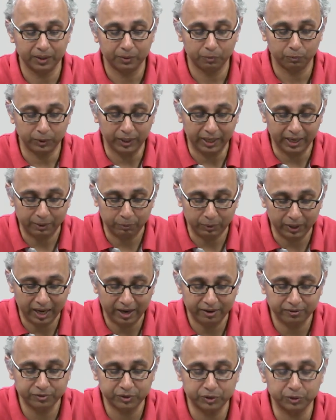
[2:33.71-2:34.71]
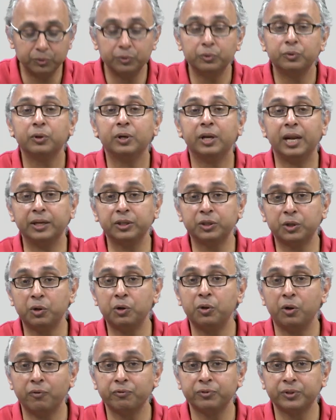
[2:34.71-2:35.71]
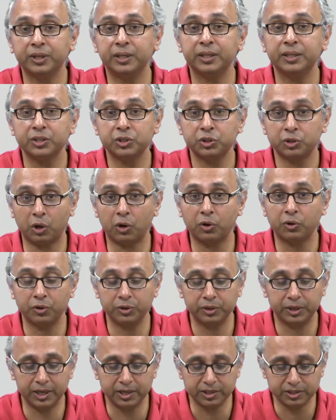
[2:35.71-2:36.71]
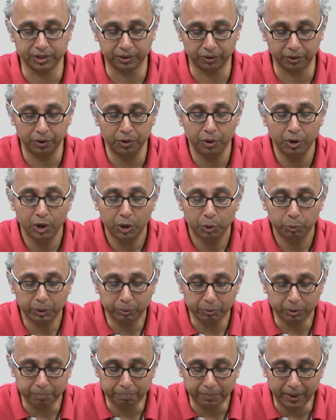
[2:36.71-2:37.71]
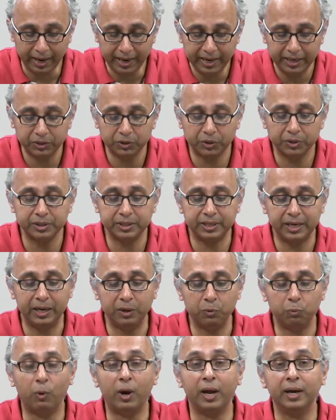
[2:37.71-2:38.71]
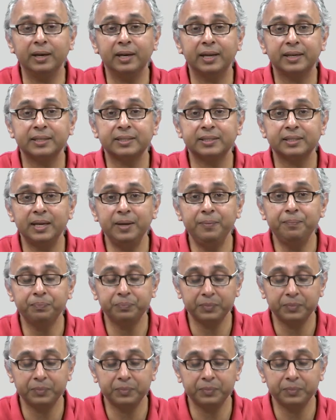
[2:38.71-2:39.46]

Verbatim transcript: We will have to let go of the stock on day zero. We would buy it on day one, let us say.